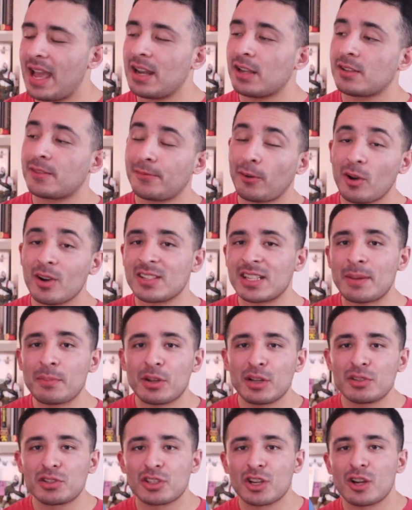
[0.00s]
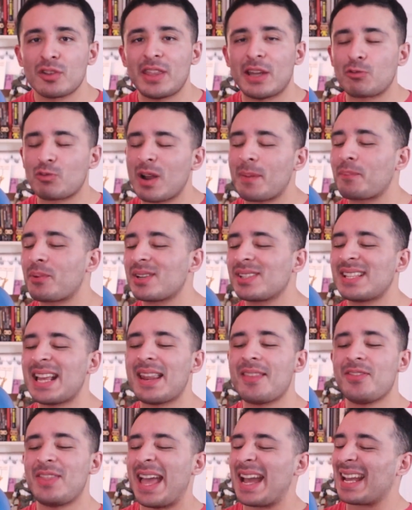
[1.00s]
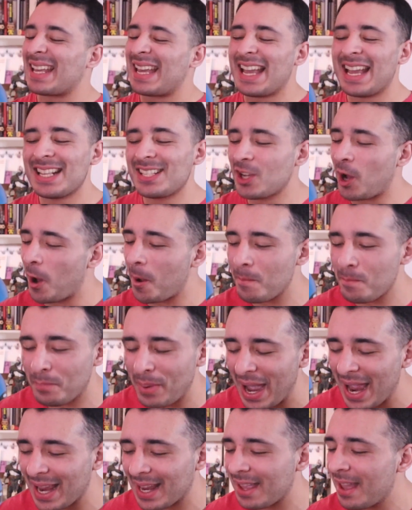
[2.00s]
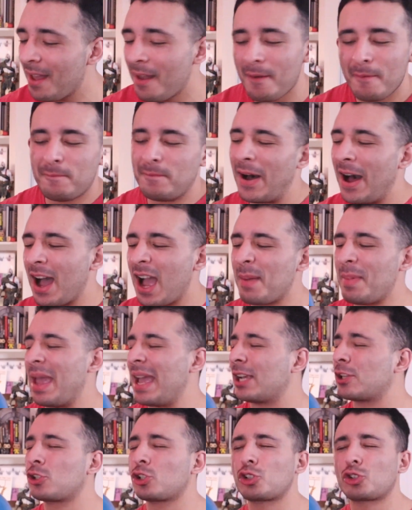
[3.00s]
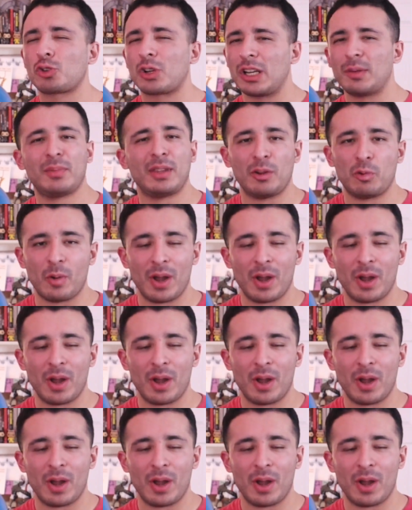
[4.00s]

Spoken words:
And as far as I'm concerned, they represent that kids on bike vibe extremely